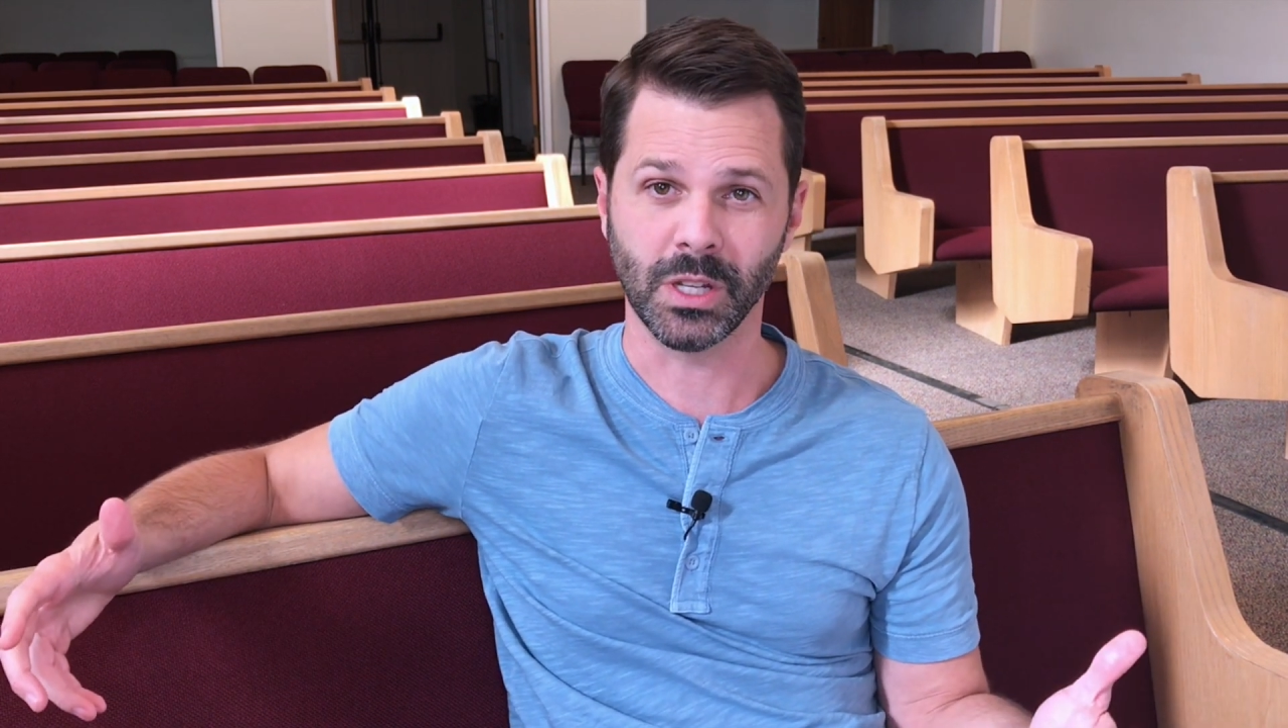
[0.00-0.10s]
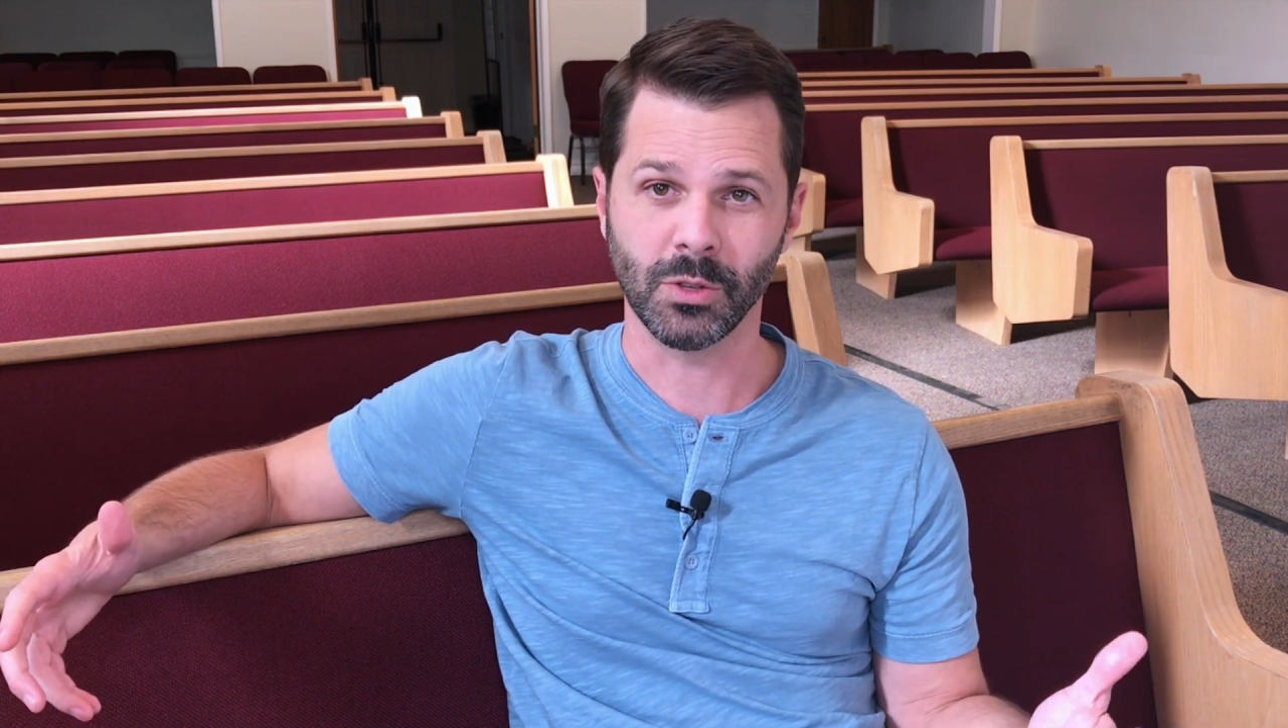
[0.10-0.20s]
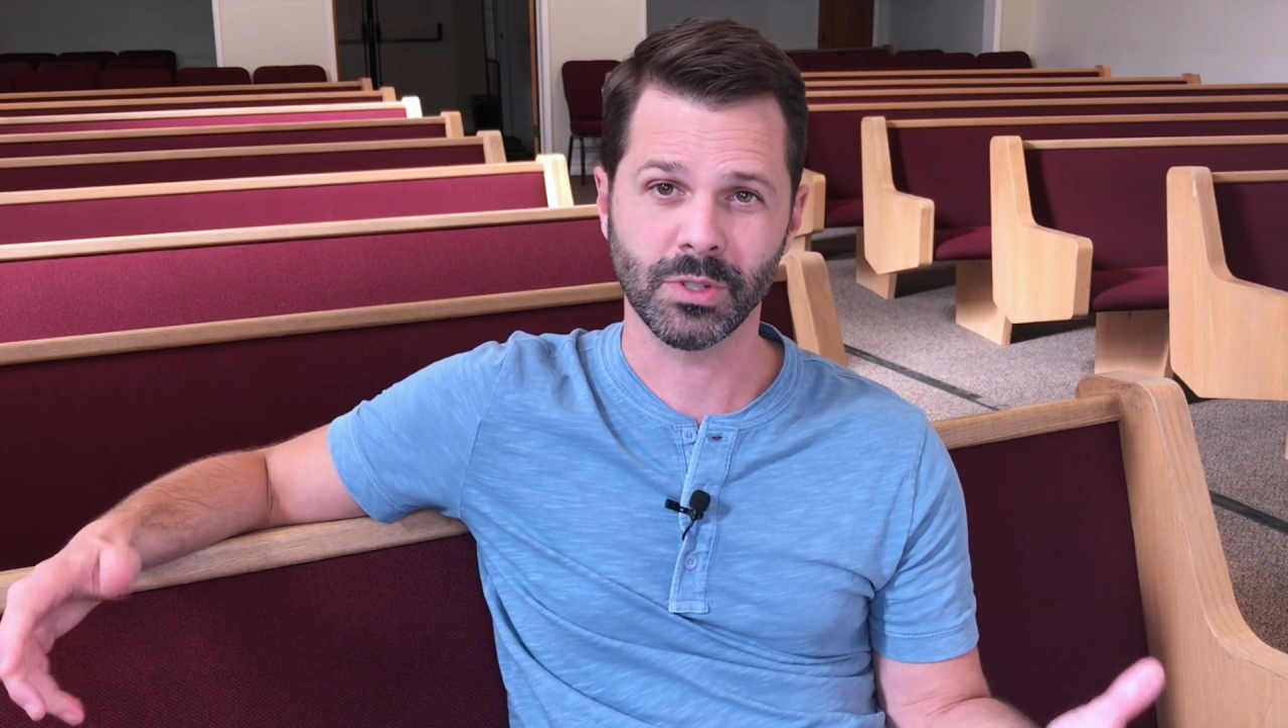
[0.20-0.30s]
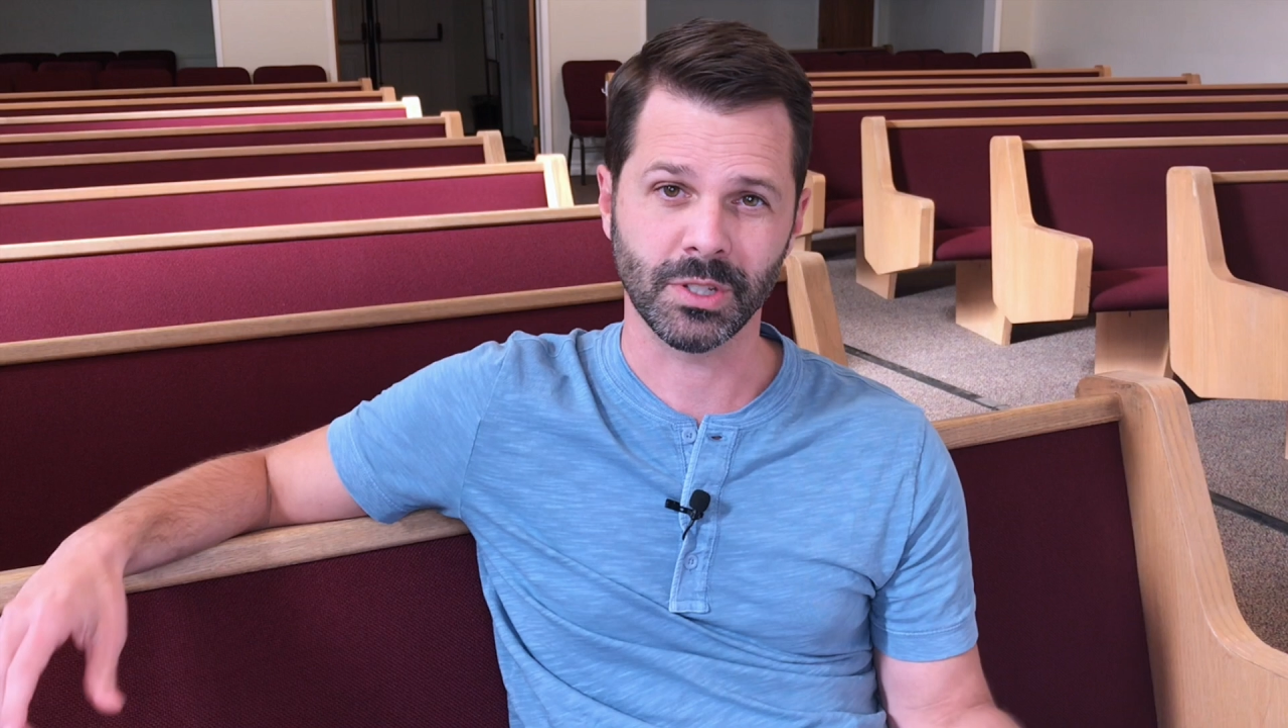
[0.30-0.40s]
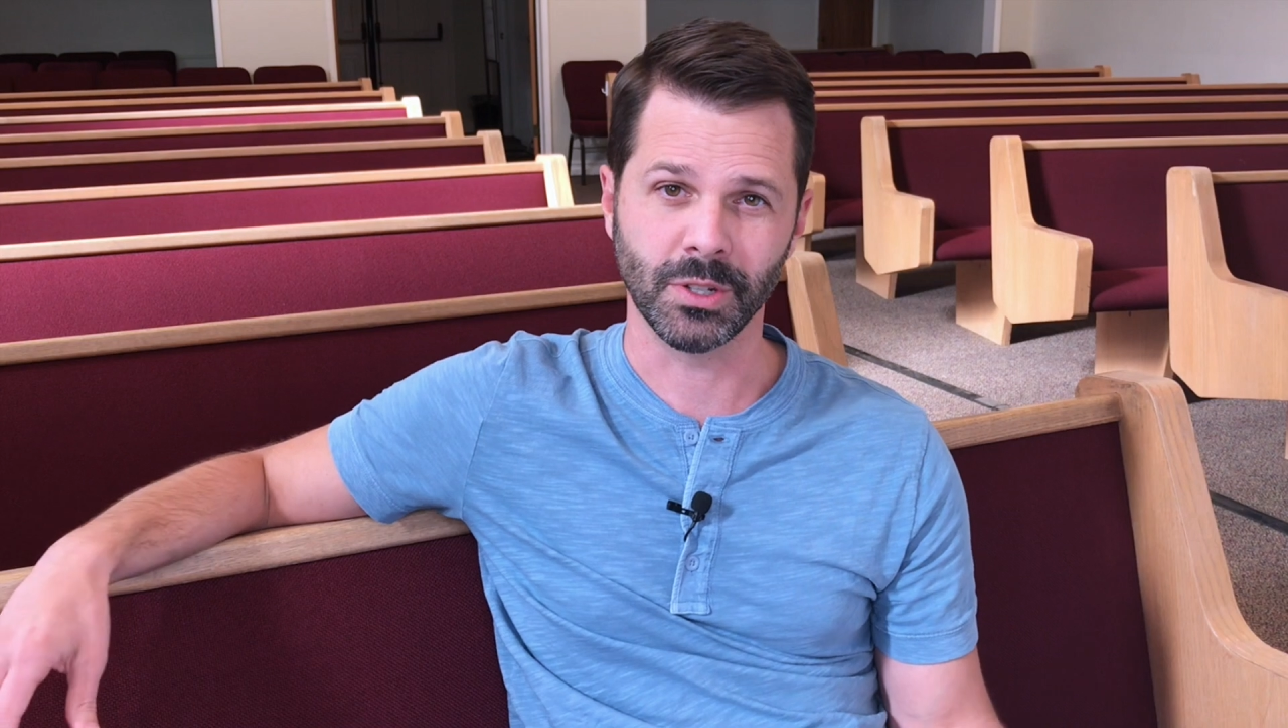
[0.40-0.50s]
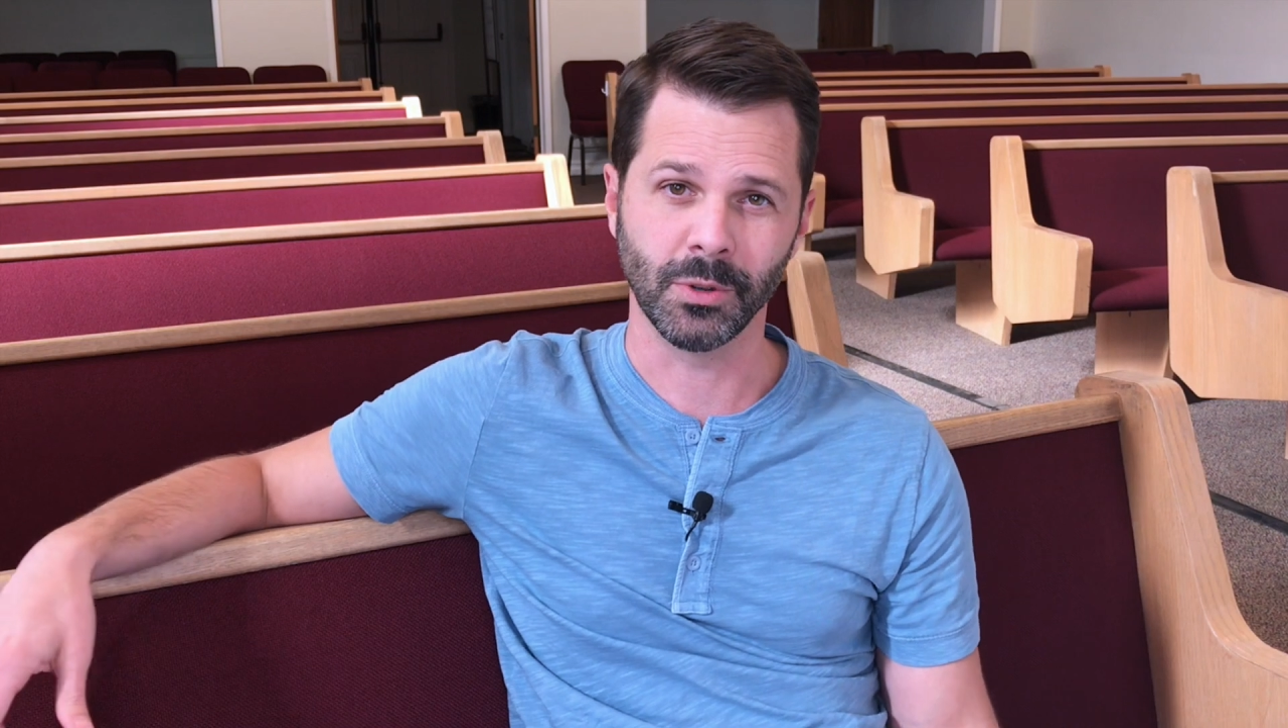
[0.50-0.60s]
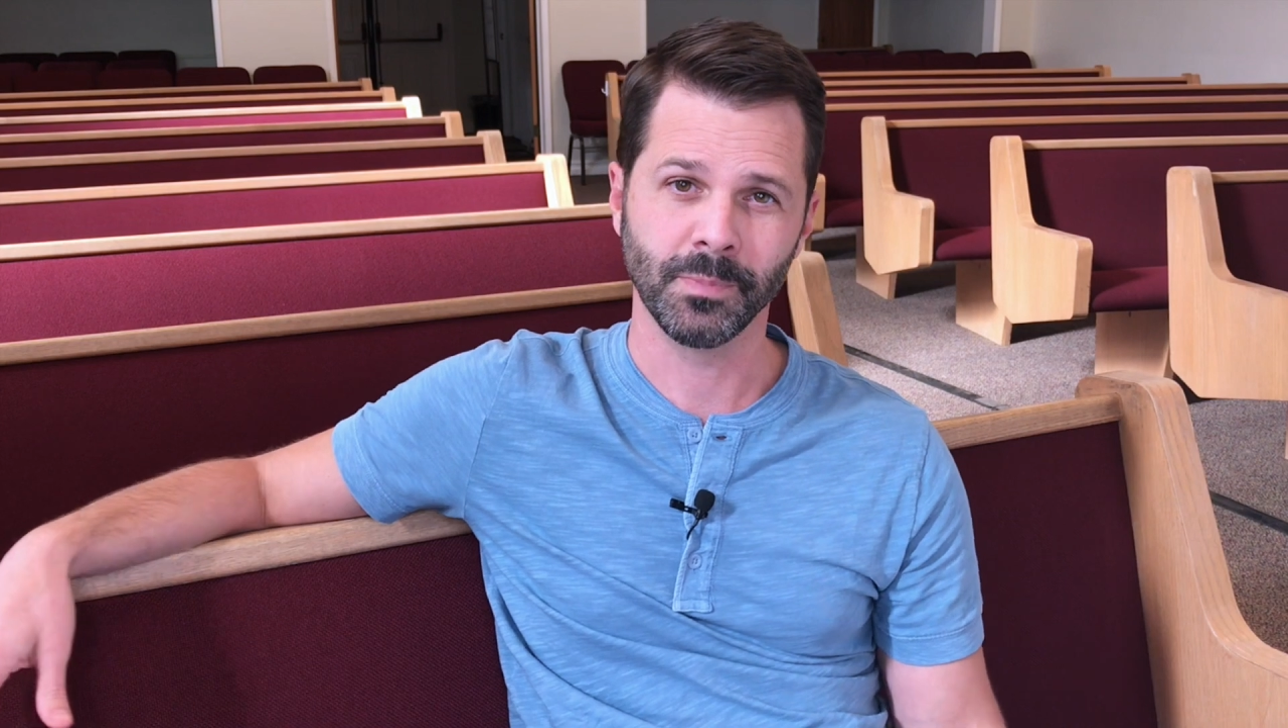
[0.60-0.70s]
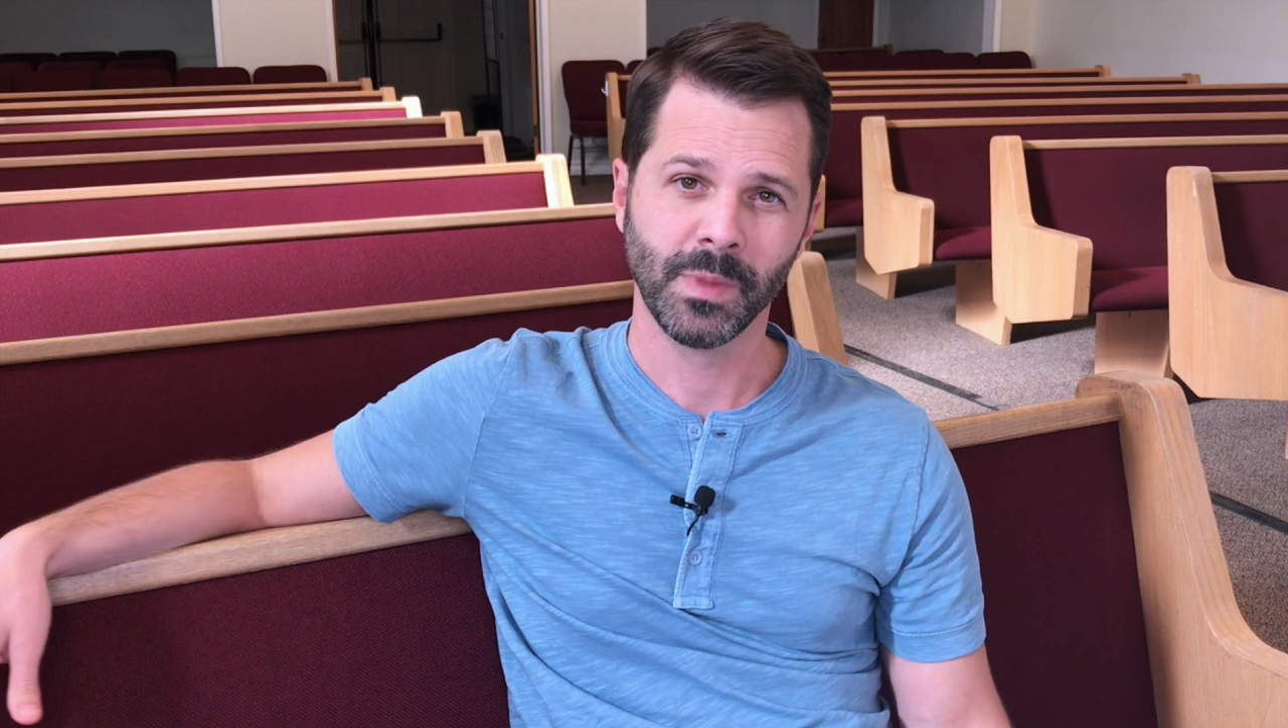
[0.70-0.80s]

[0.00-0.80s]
used to.